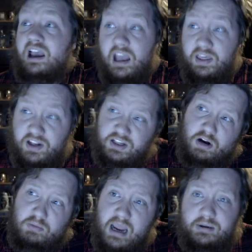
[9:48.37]
And
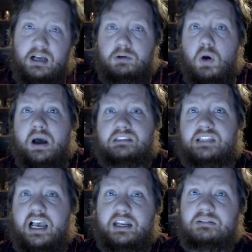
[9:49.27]
then, maybe I'll go
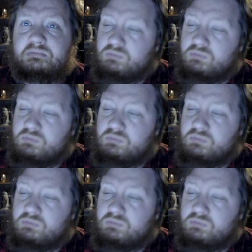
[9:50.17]
outside.